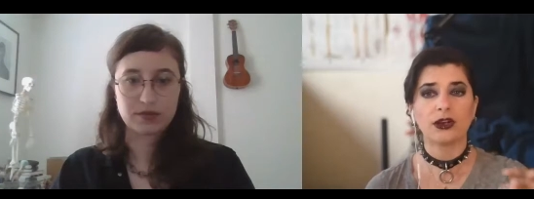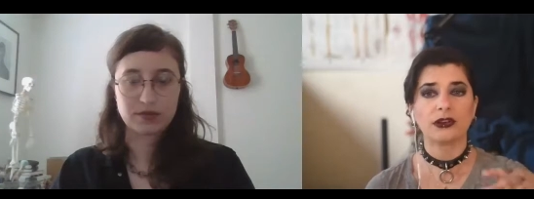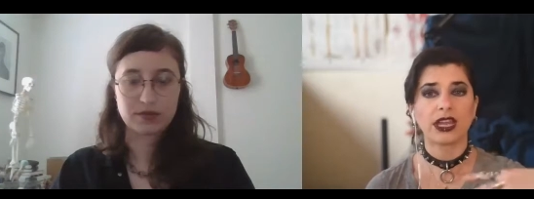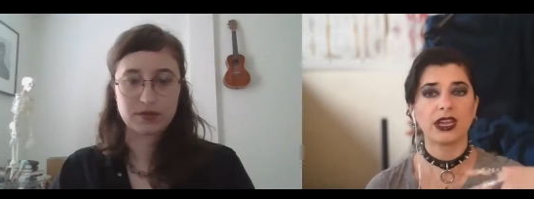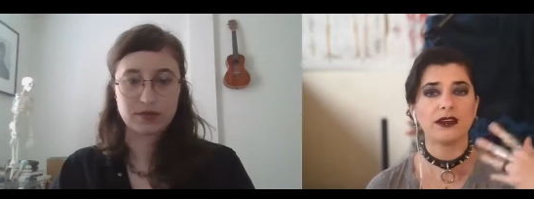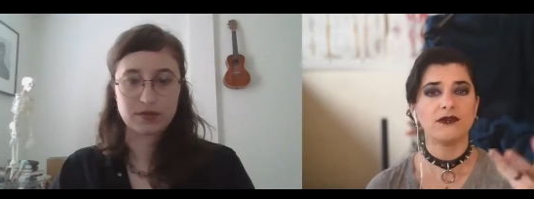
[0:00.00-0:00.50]
Speaker 1: are they
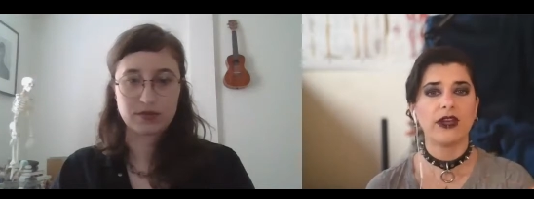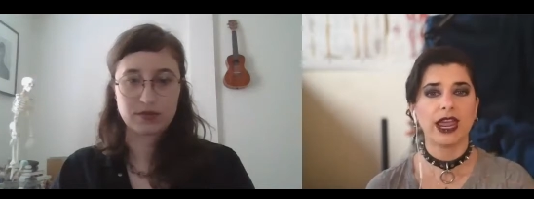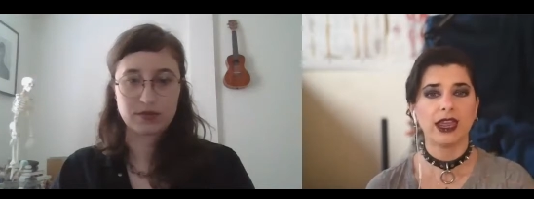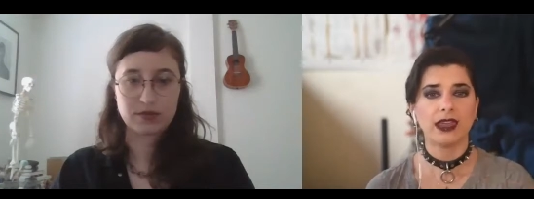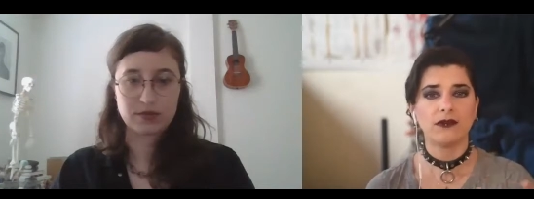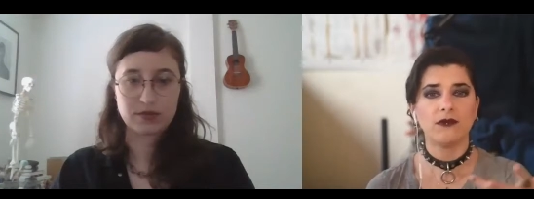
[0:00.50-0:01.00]

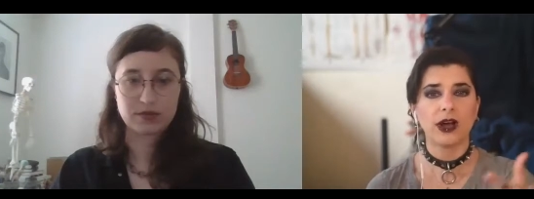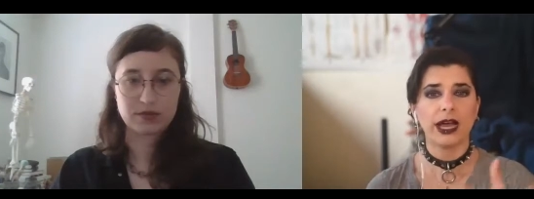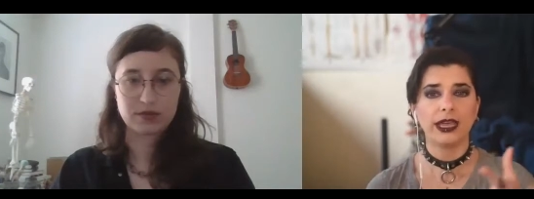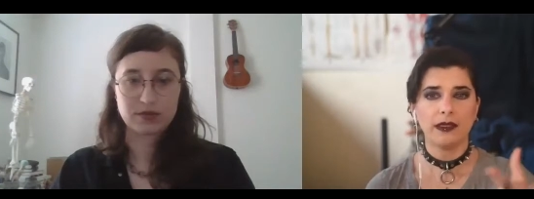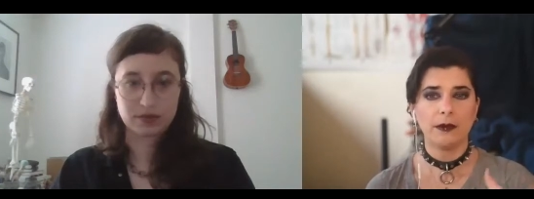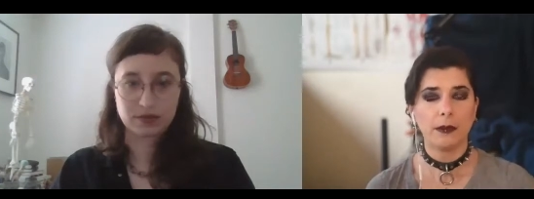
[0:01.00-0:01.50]
conveying
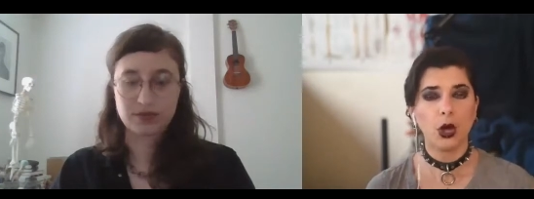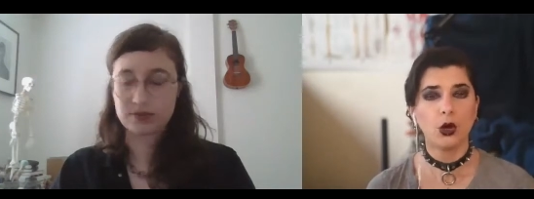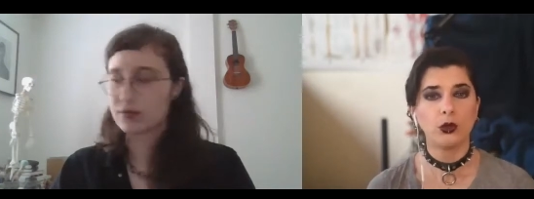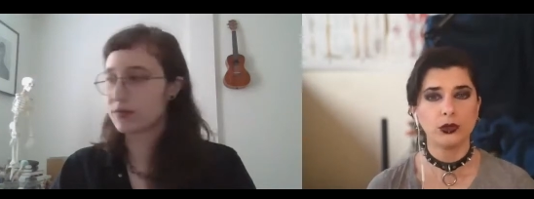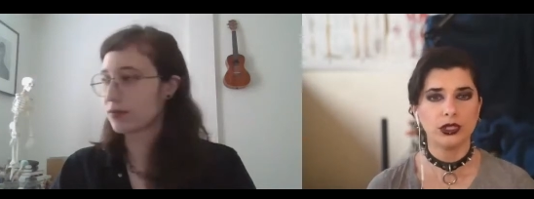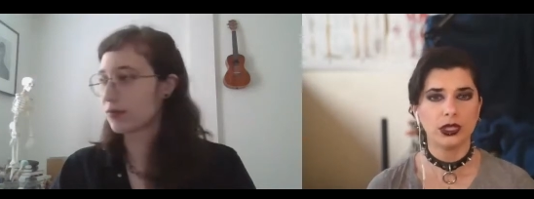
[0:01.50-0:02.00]
via the mm-hmm.
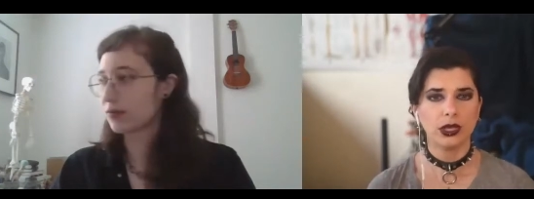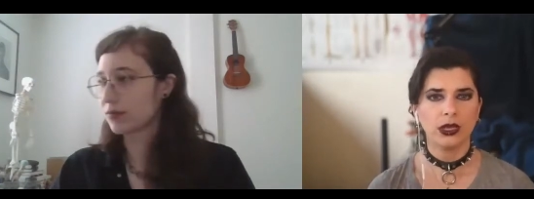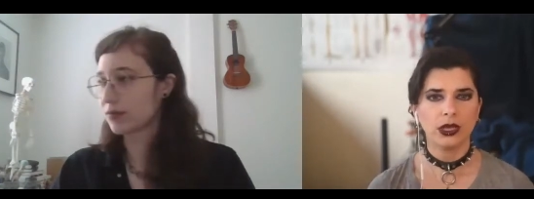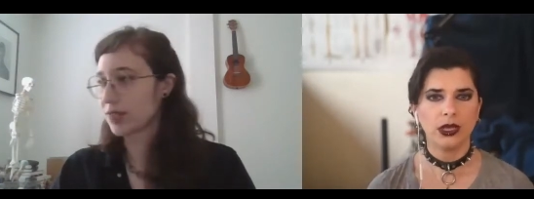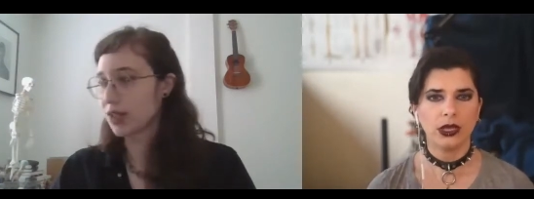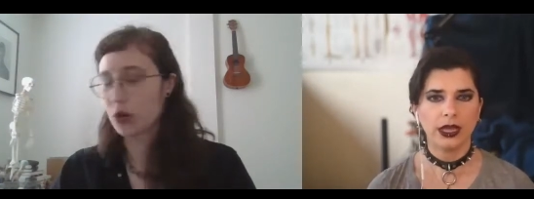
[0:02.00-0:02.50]
pose
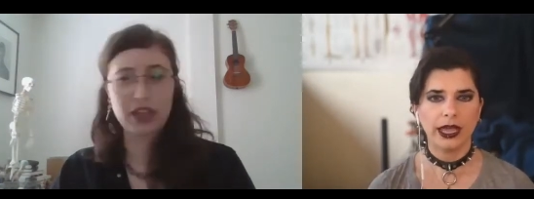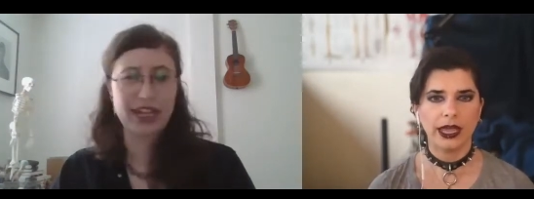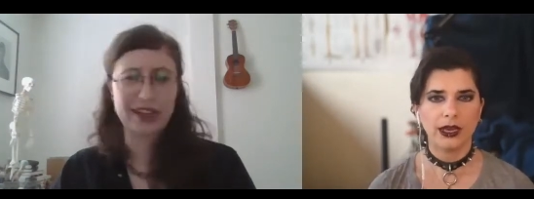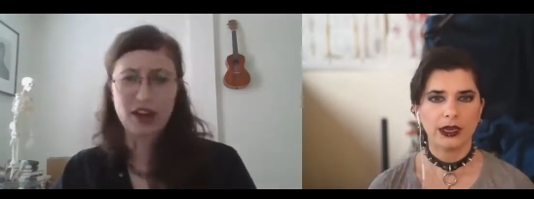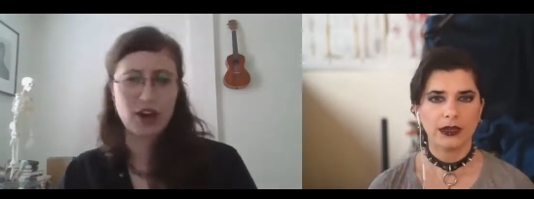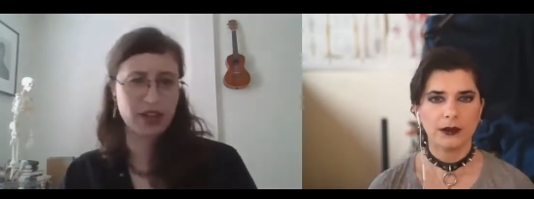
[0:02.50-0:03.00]
Speaker 2: or
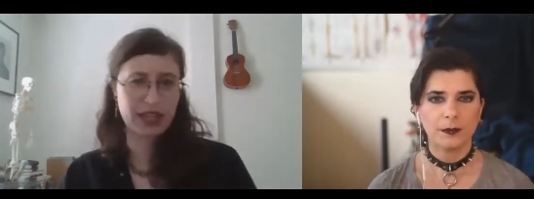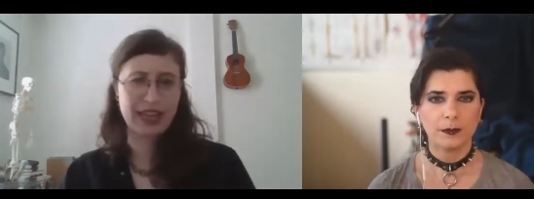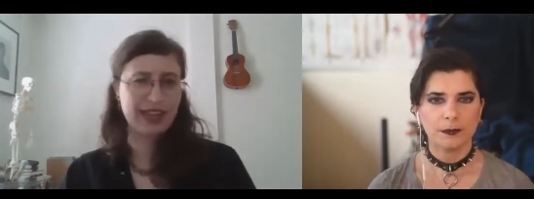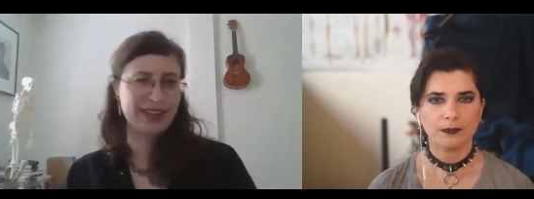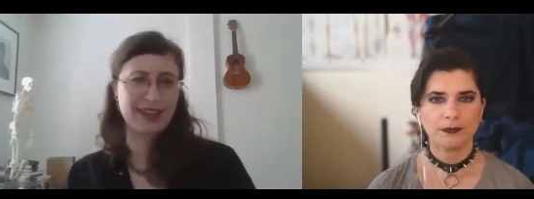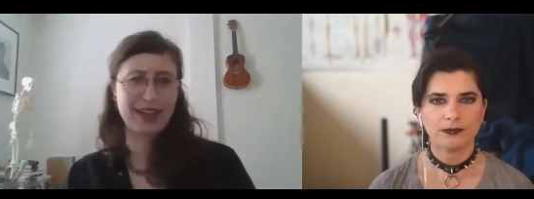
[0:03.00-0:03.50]
like are
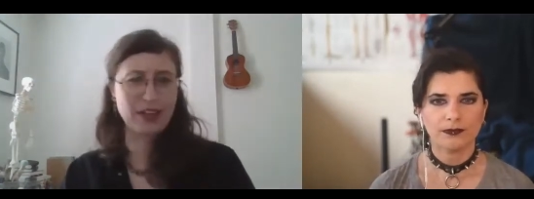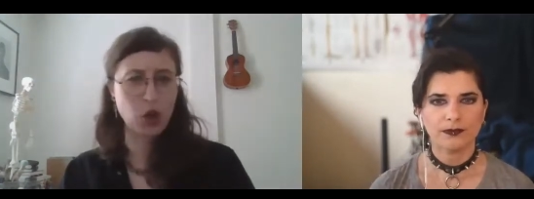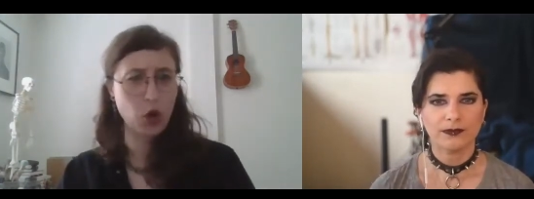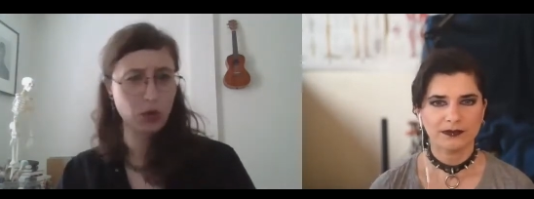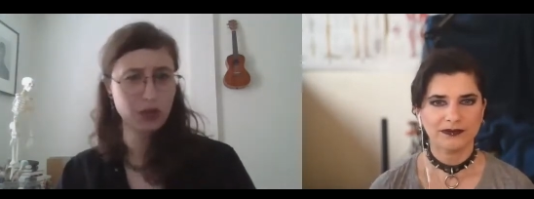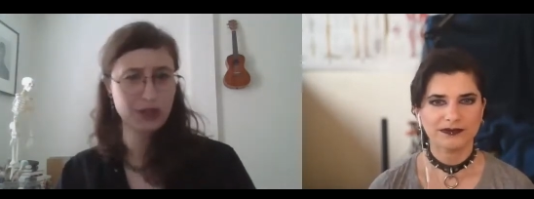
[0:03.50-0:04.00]
they like
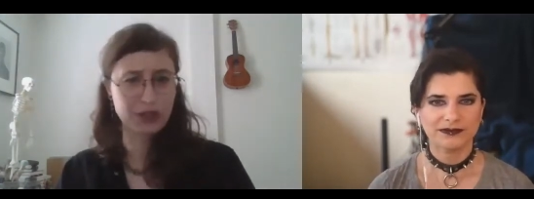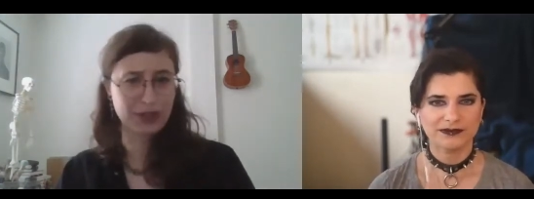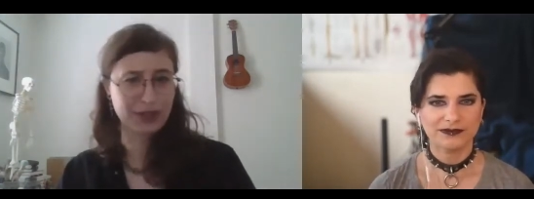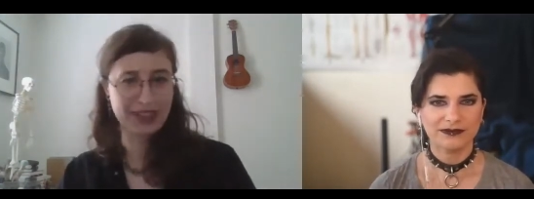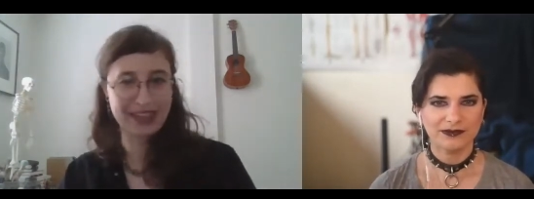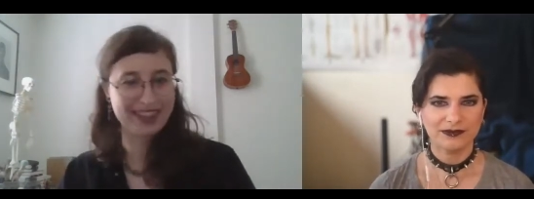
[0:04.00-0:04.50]
cold
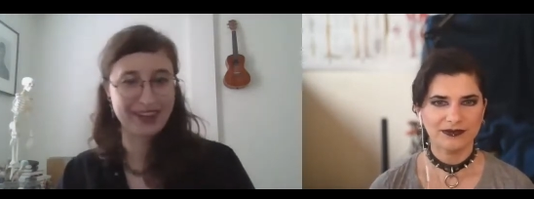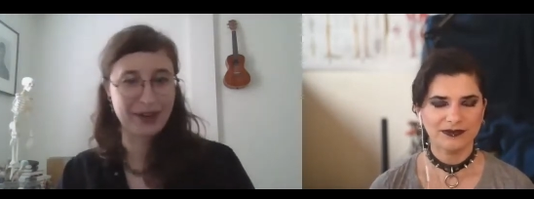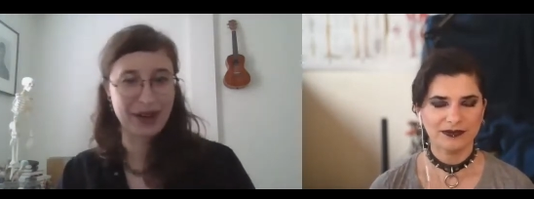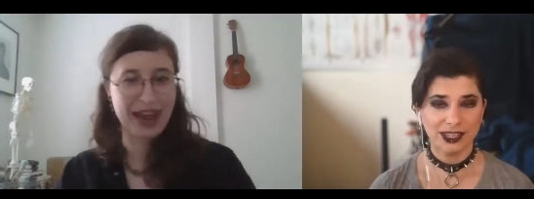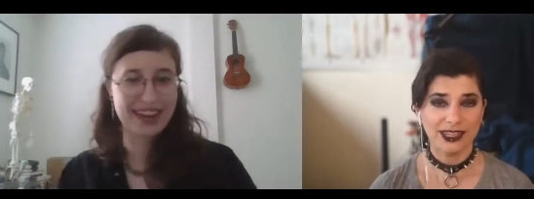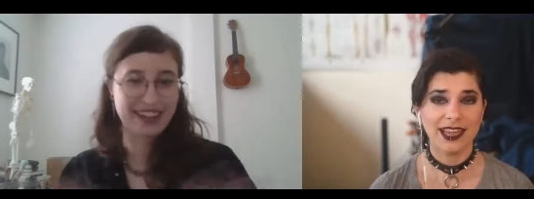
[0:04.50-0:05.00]
or like you
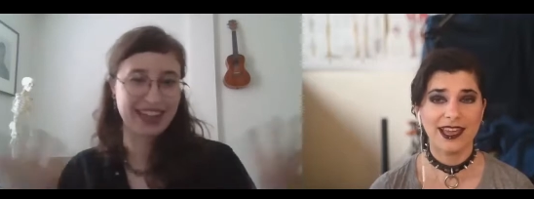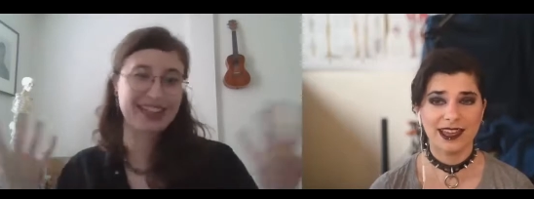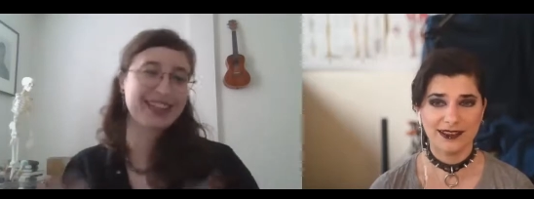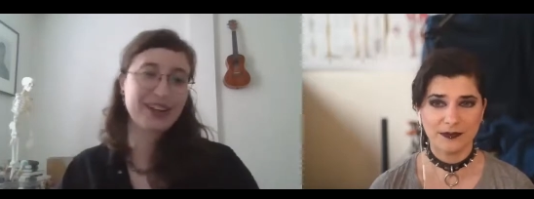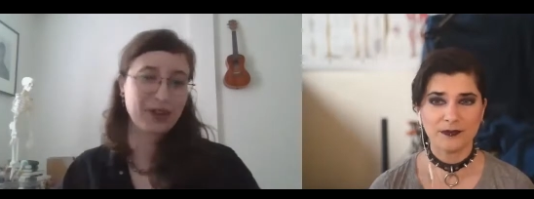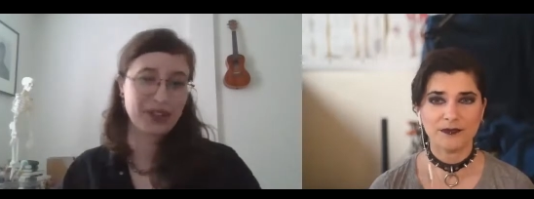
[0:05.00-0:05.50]
know yeah.
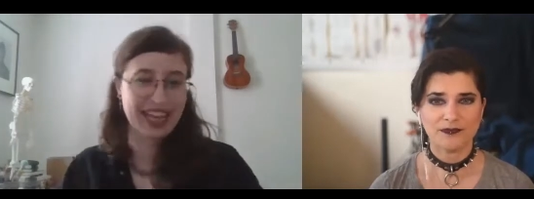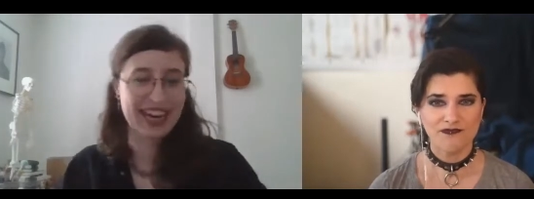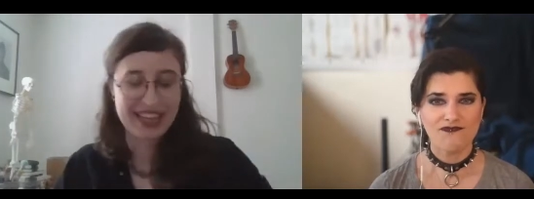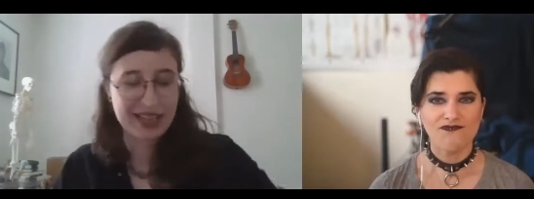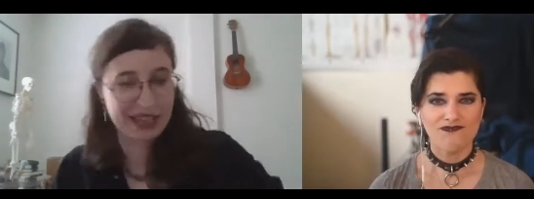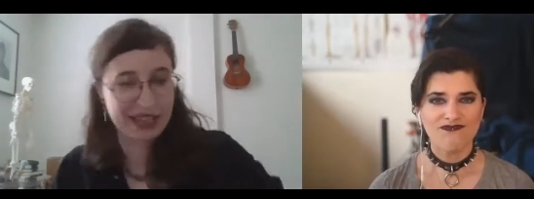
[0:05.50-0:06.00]
like literally
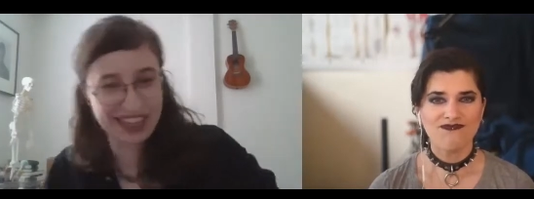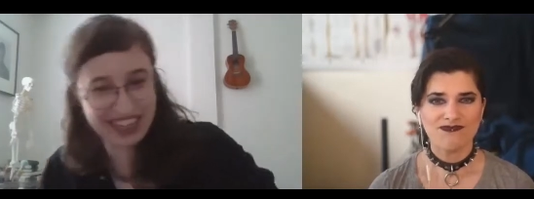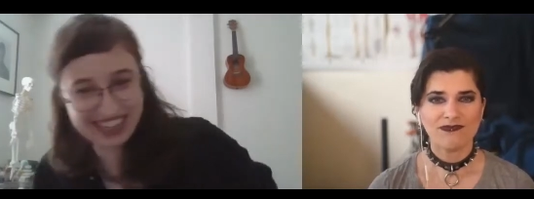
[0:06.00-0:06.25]
anything